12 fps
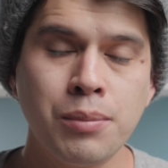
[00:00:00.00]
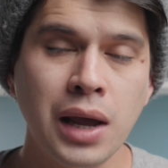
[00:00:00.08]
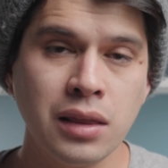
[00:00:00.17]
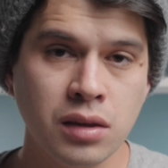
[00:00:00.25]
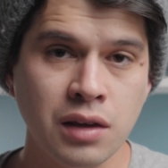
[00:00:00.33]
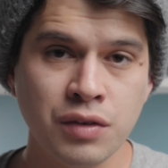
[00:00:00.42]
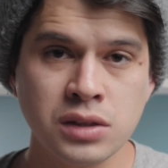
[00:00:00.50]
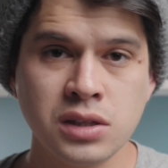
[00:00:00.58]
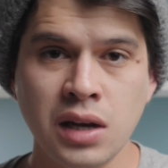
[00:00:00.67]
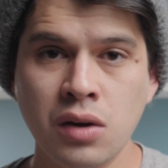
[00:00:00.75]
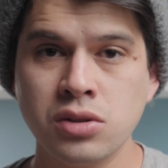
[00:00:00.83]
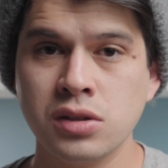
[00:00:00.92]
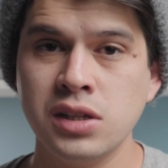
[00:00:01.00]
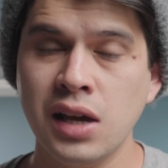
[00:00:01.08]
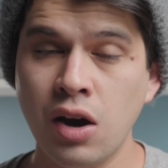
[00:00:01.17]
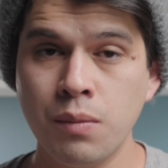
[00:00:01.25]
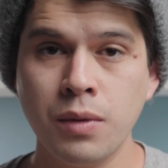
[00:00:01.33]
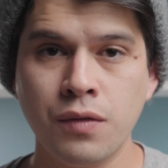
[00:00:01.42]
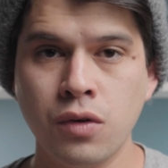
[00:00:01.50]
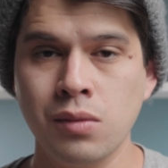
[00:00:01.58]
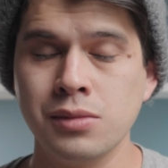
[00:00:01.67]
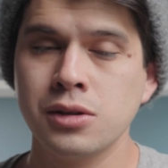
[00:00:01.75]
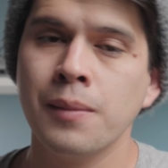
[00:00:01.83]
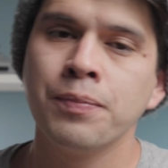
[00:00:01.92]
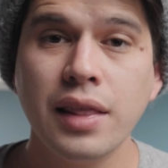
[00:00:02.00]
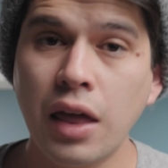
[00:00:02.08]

apply it to different scenarios to see how it performs.